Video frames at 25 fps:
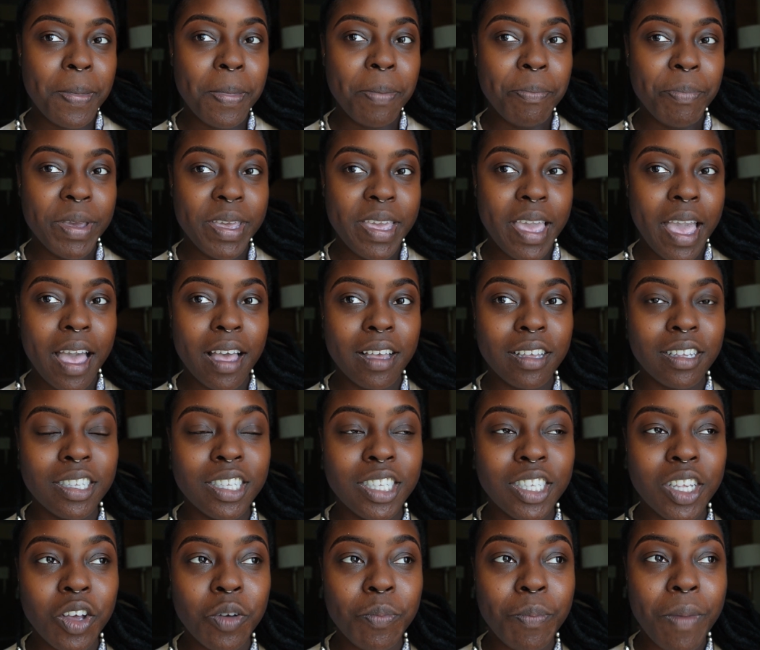But yeah,
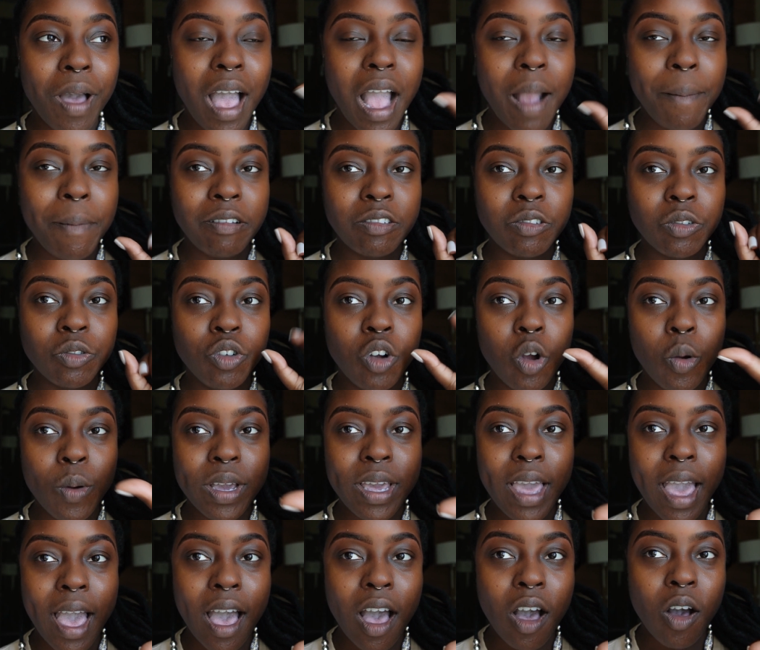so my eyebrows are
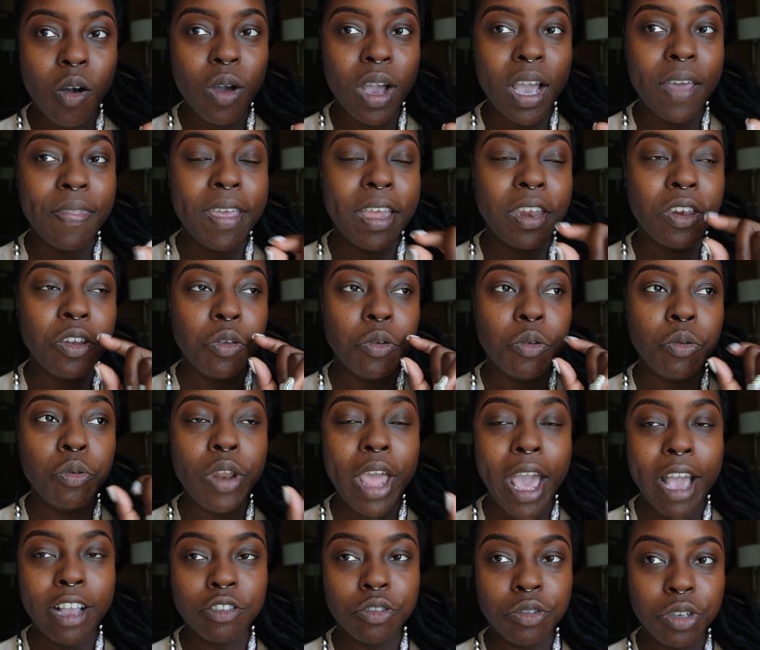growing out, and they do
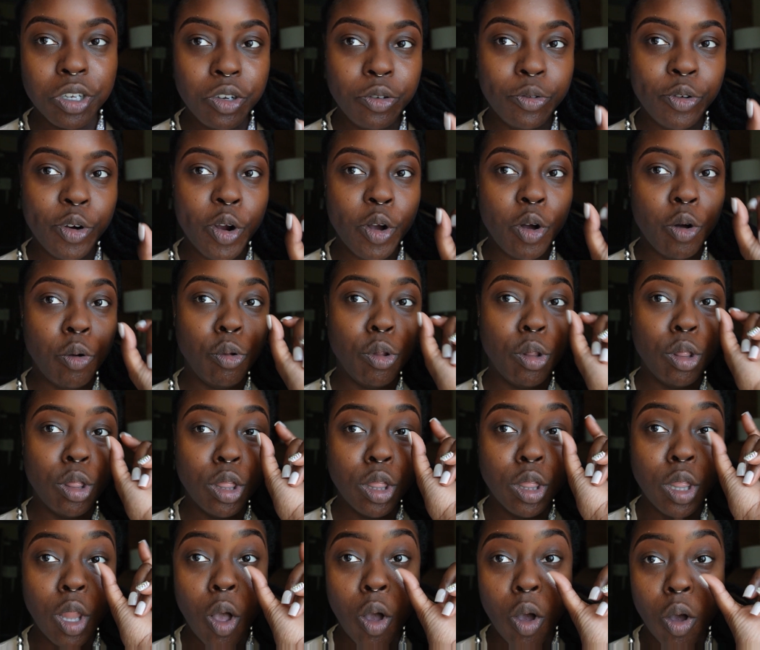naturally grow
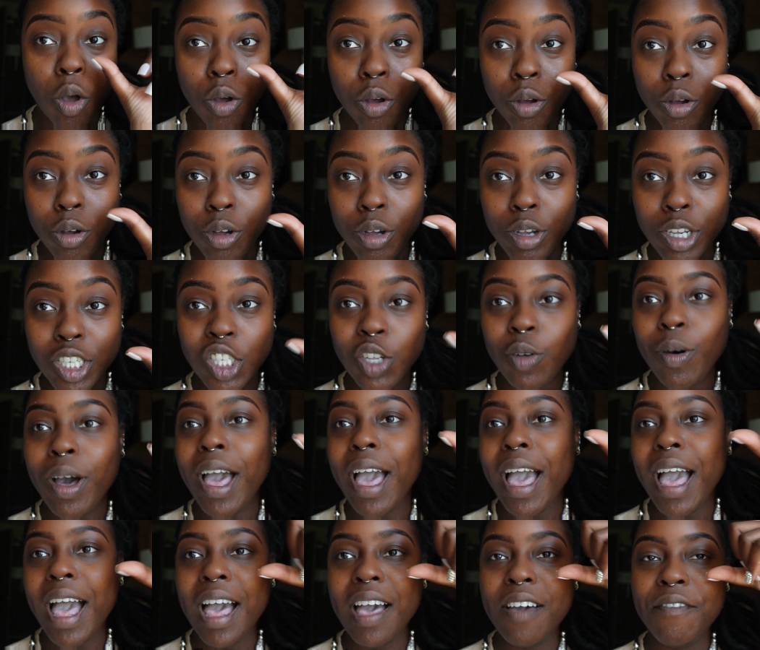long. So I
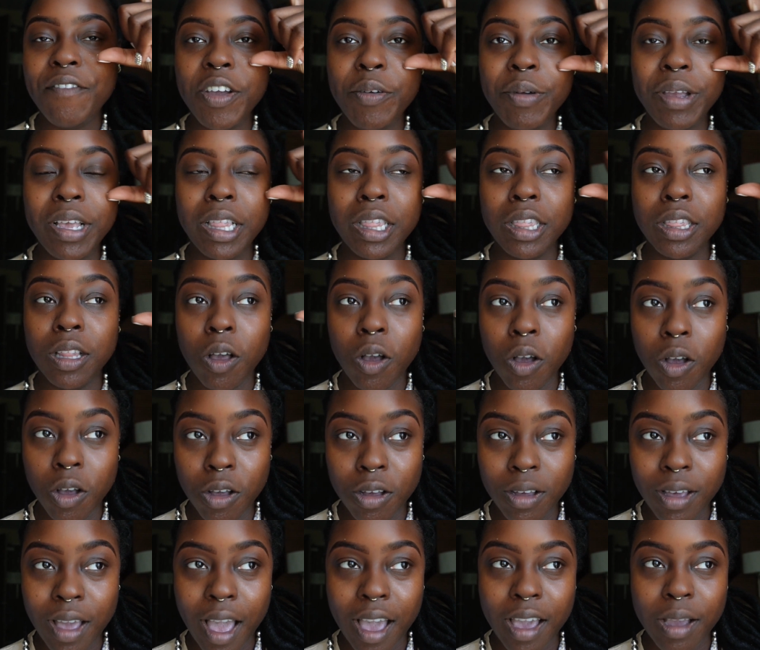have very
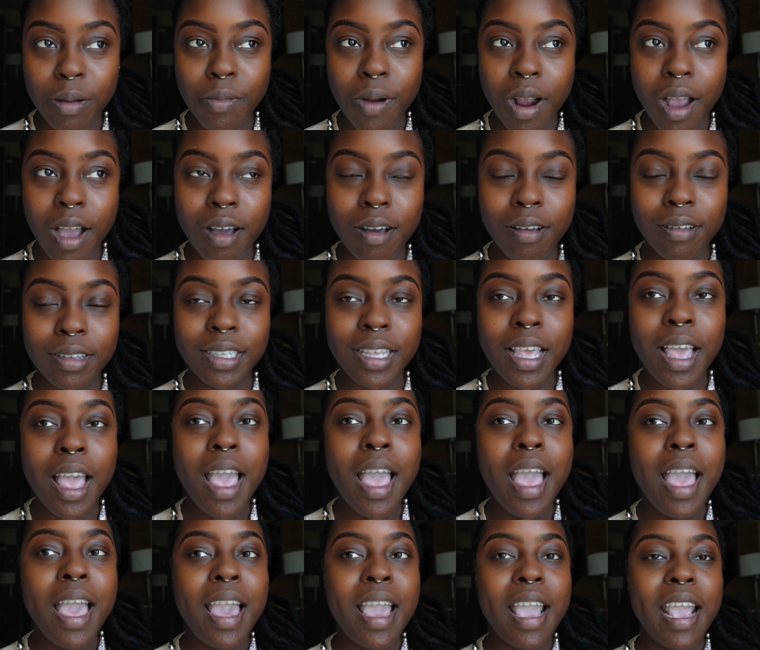long eyebrows,
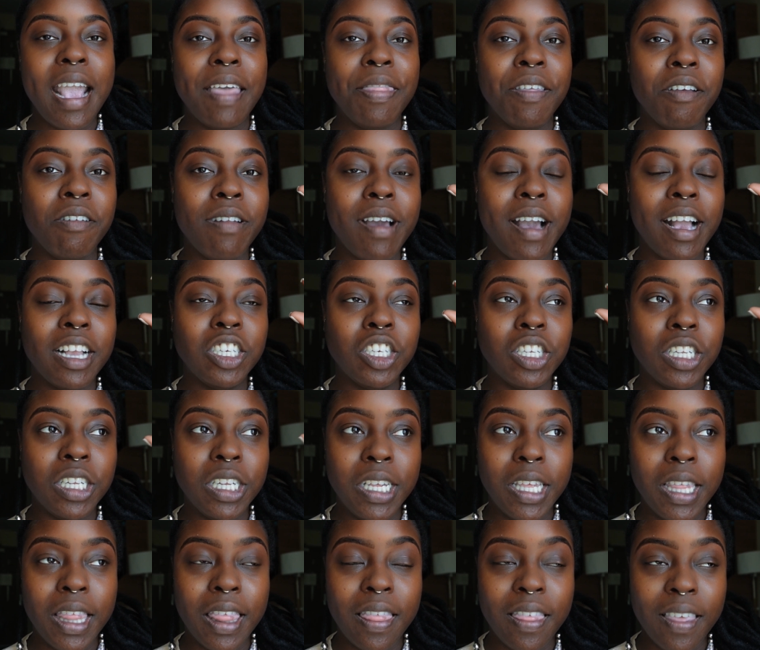and they're
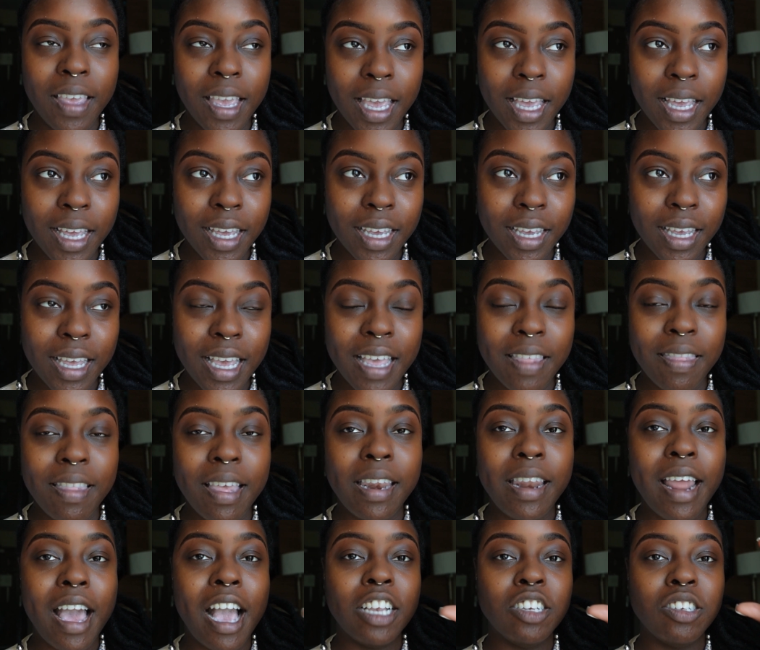naturally thick, and
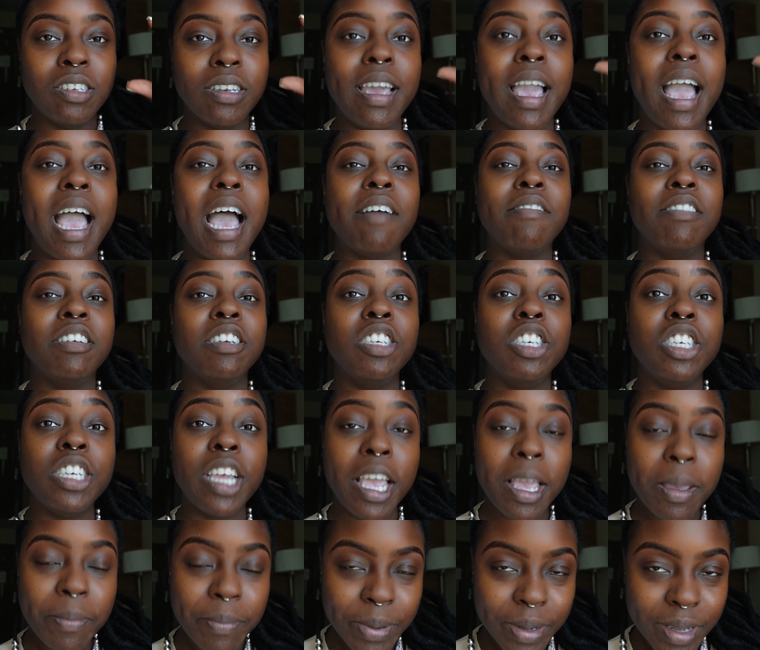they naturally have a
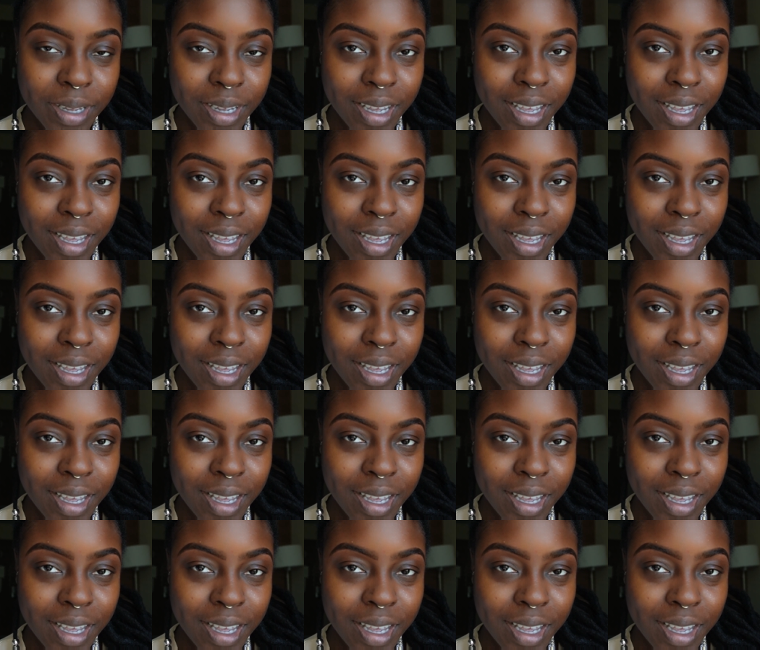shape.